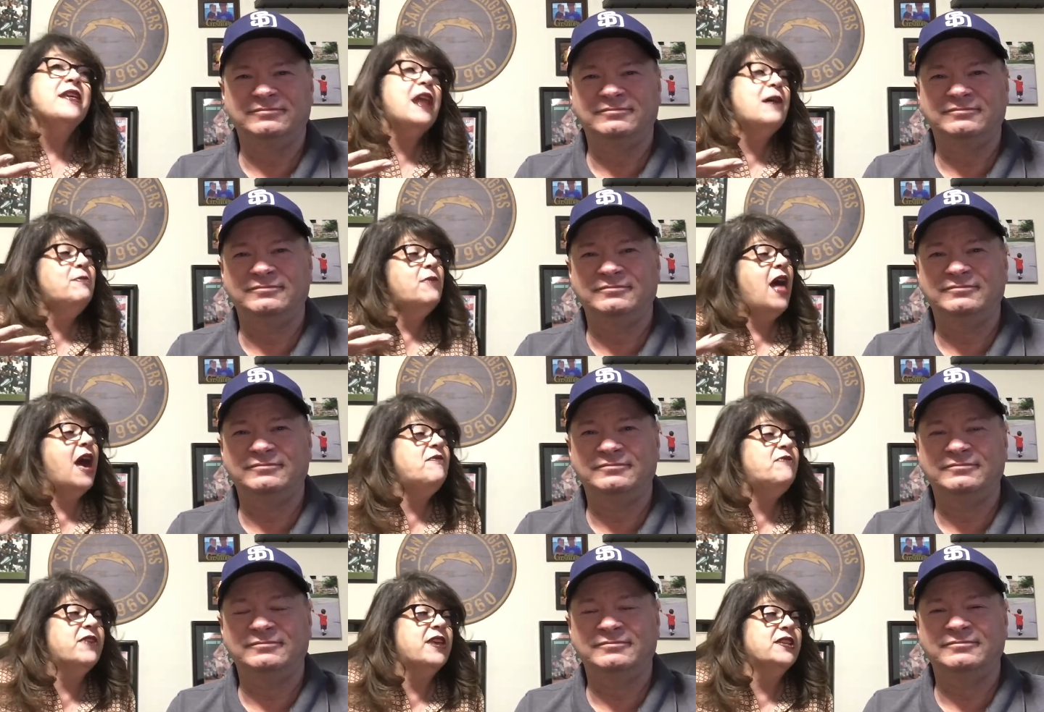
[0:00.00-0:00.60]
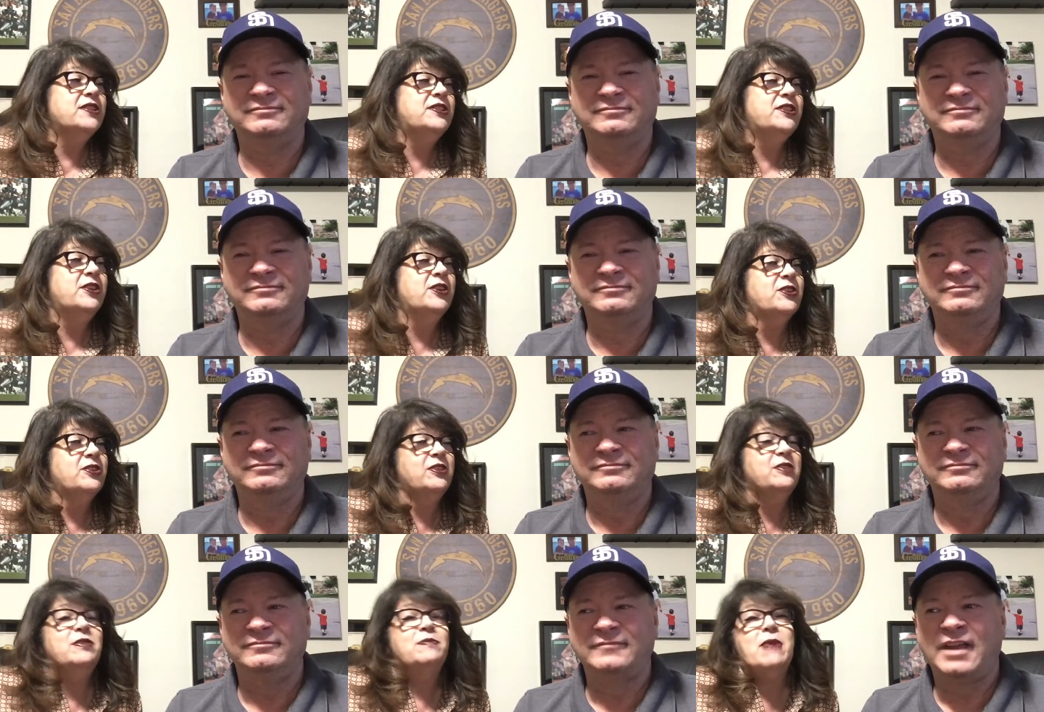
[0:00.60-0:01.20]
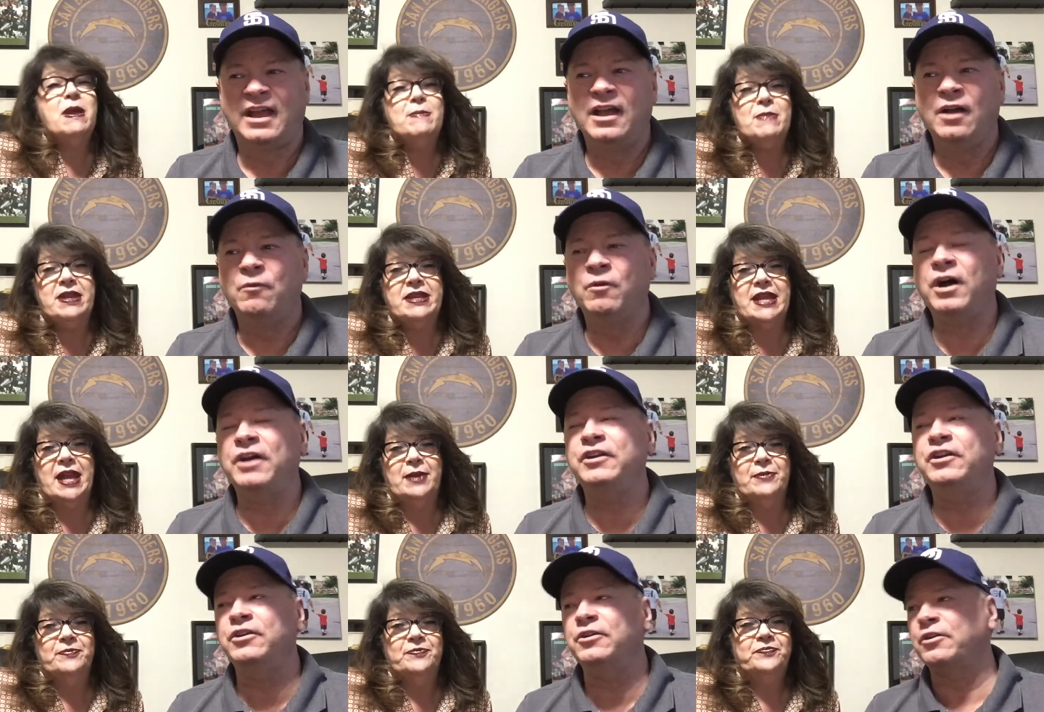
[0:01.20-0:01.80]
Speaker 1: that I'm laughing hysterical, and it made
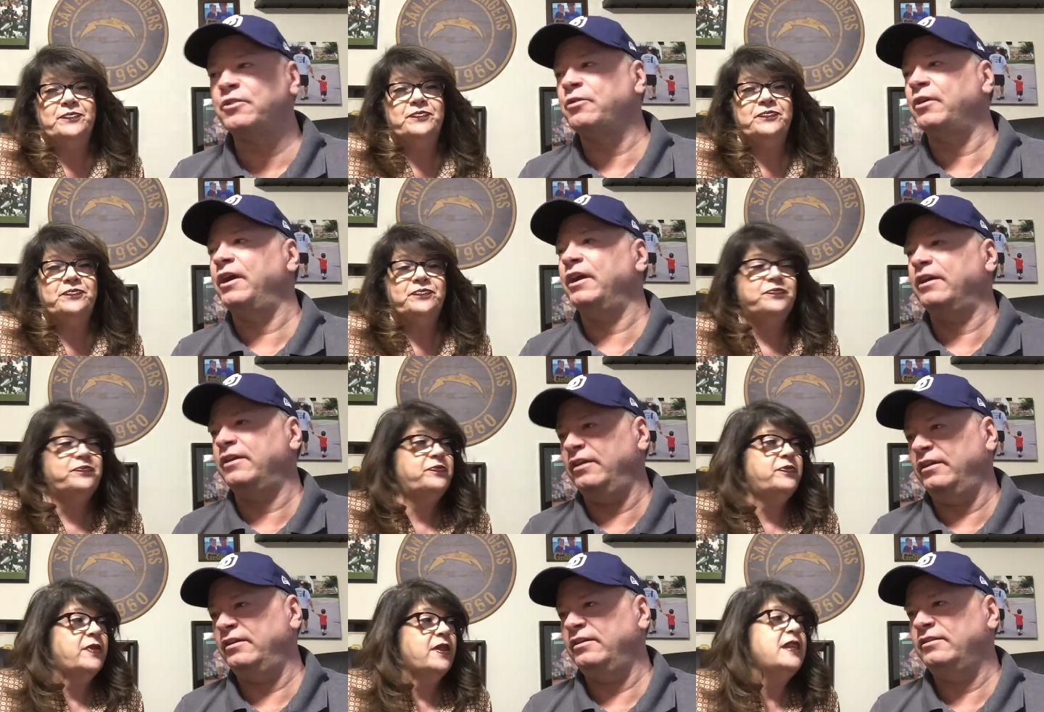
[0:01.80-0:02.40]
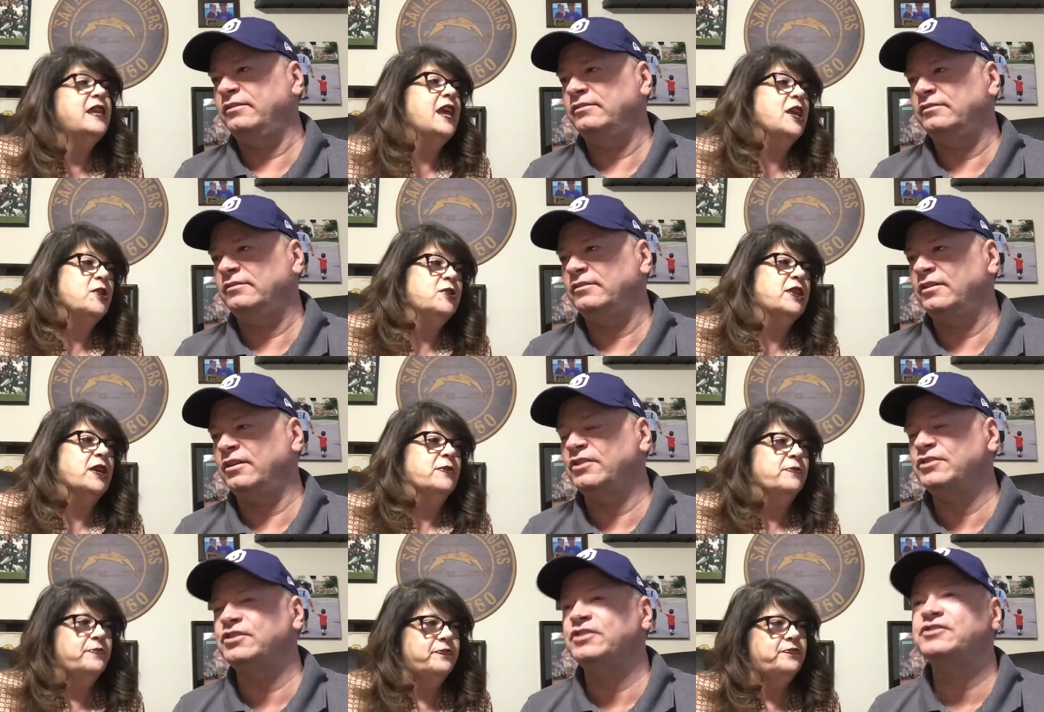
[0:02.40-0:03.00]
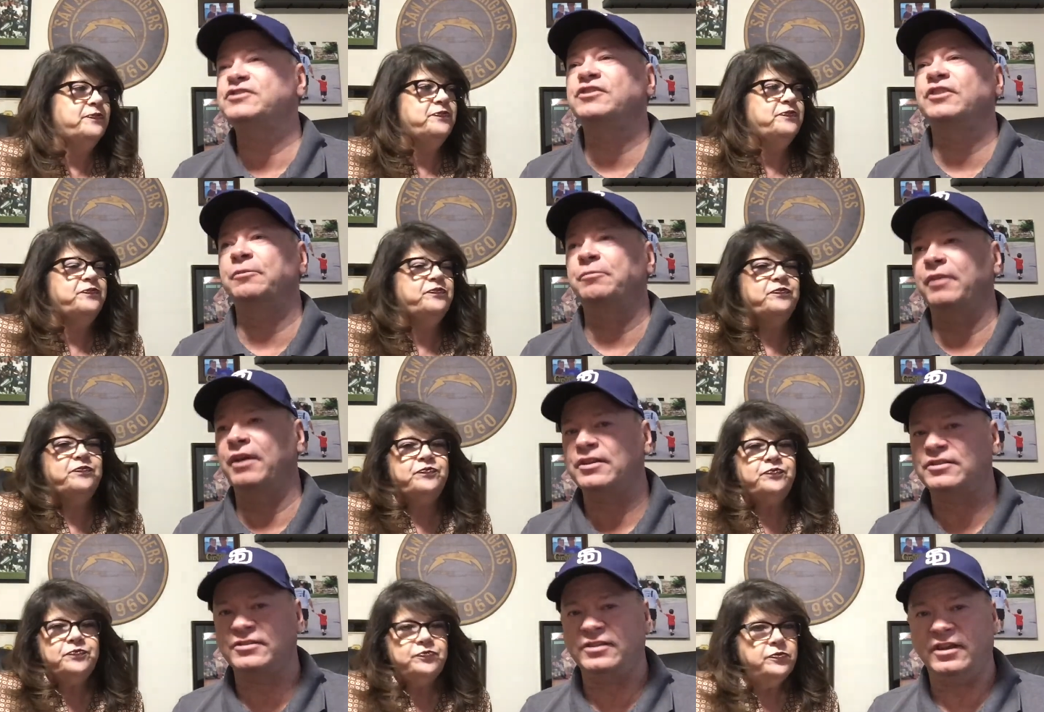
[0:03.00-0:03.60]
my. Well, day. I knew you are
Speaker 2: cranky. Yeah, you did. Because you didn't
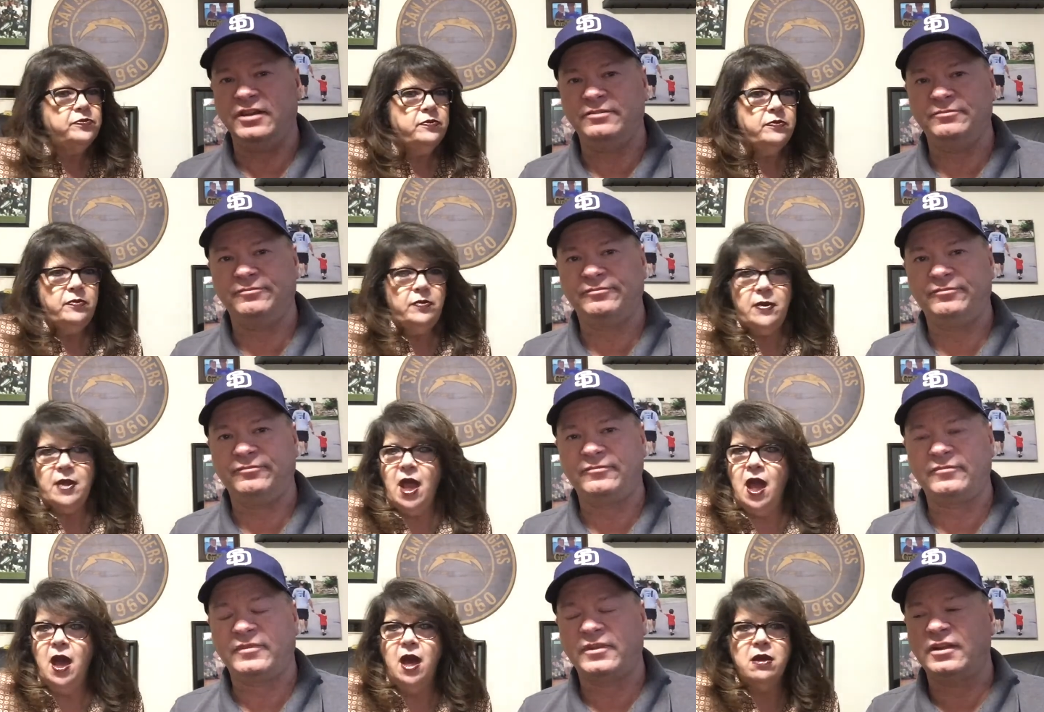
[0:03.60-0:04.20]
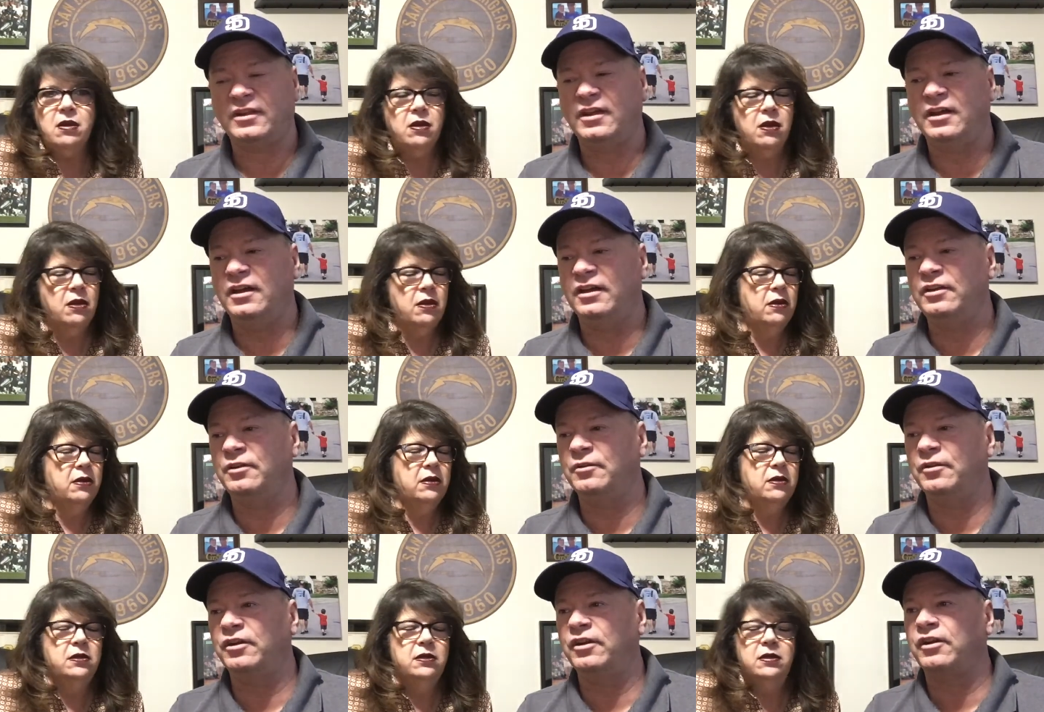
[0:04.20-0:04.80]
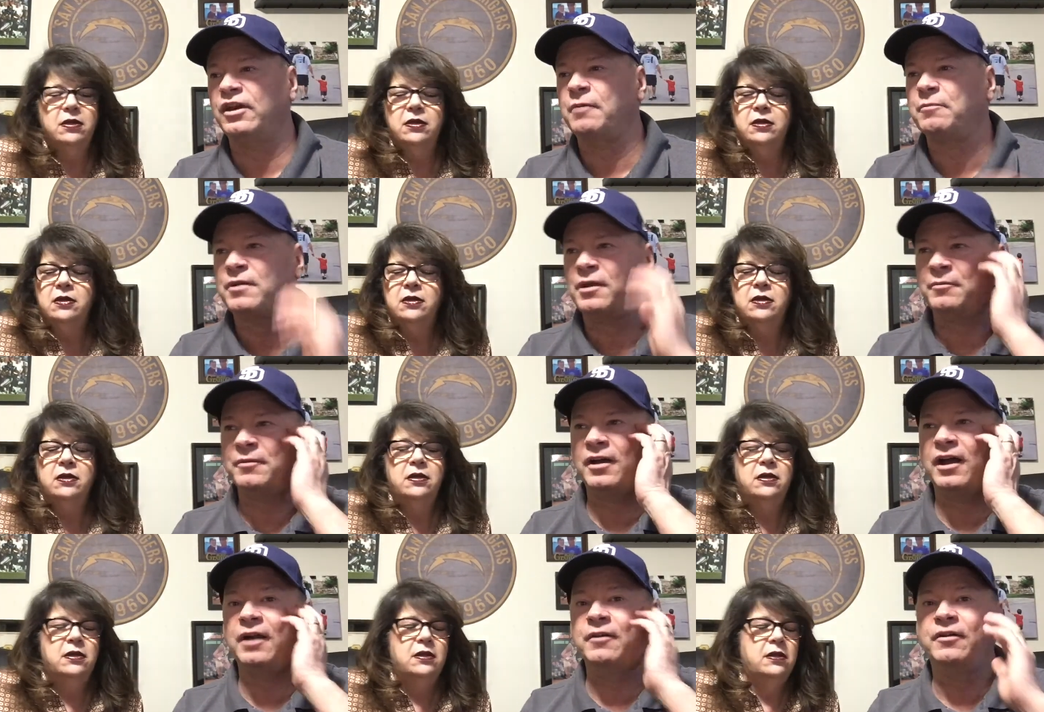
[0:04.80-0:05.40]
sleep last night. Uh, you, were, you
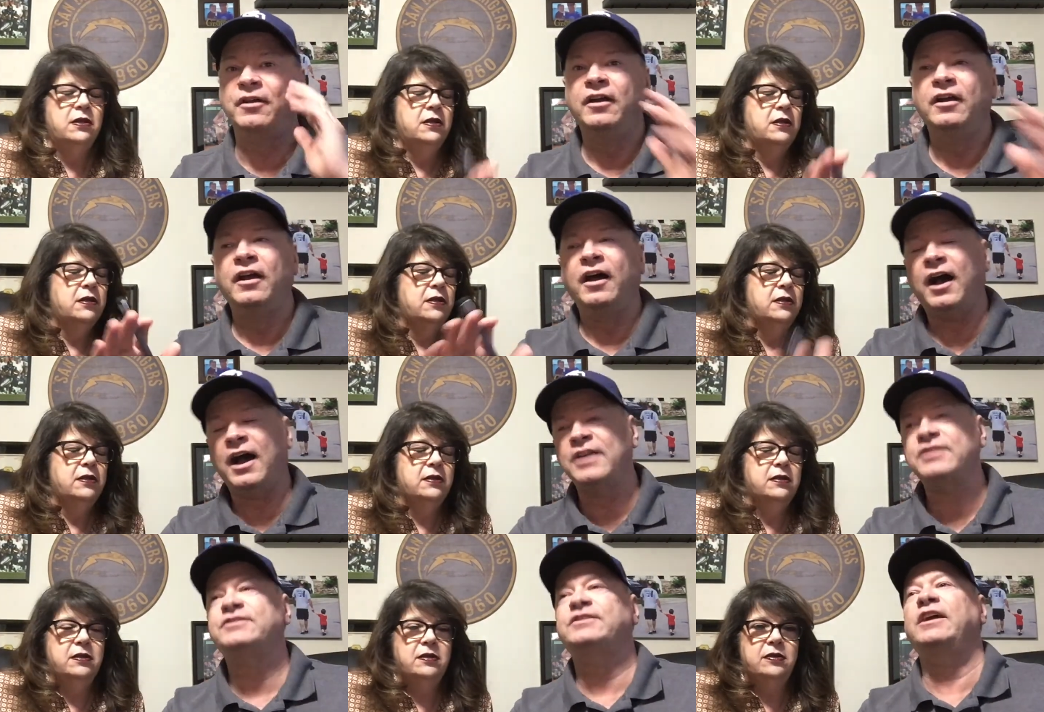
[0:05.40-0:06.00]
kept coming. I I